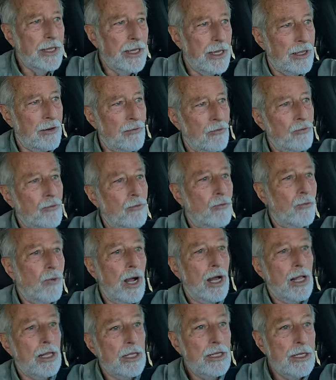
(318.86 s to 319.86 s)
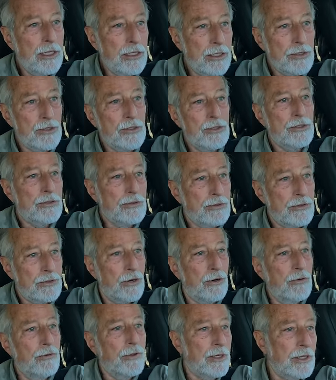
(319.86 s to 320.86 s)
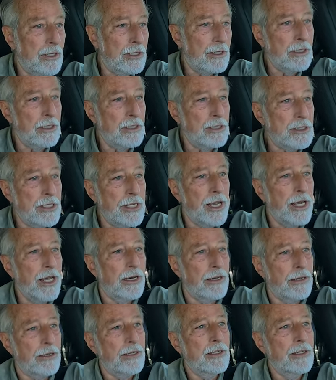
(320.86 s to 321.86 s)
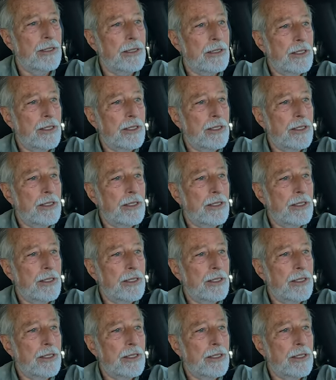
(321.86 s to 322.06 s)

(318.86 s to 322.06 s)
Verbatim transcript: And while his tow vehicle is down,